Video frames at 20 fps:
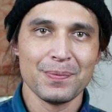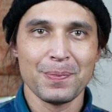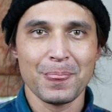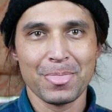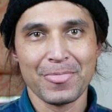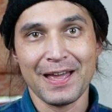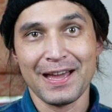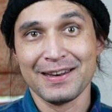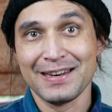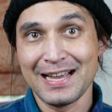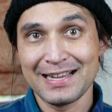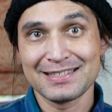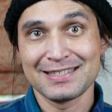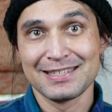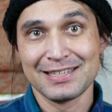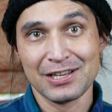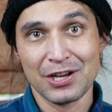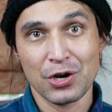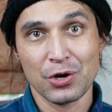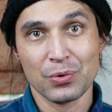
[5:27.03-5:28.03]
that
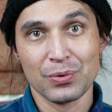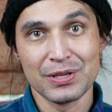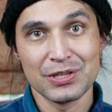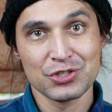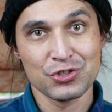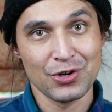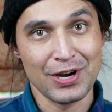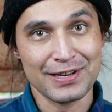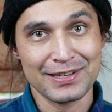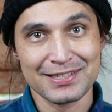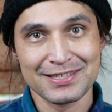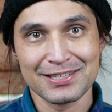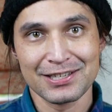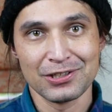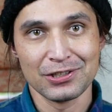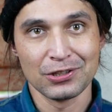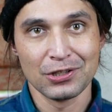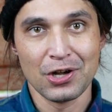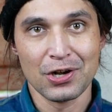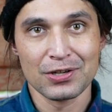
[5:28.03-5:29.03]
XDO is trying to
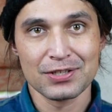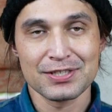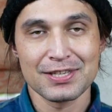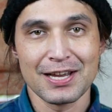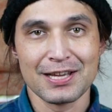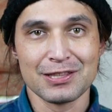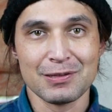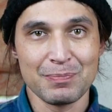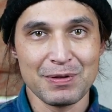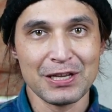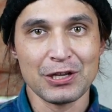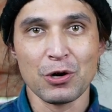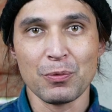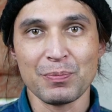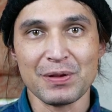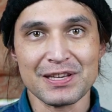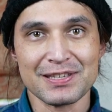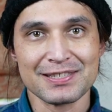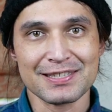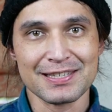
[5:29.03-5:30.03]
sell alongside the Pico
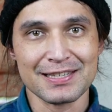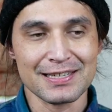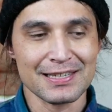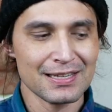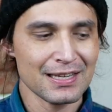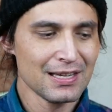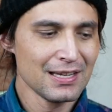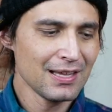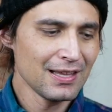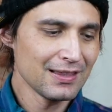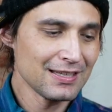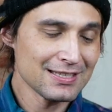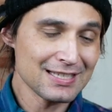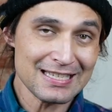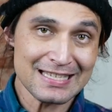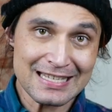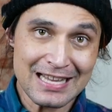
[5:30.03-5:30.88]
PC. This is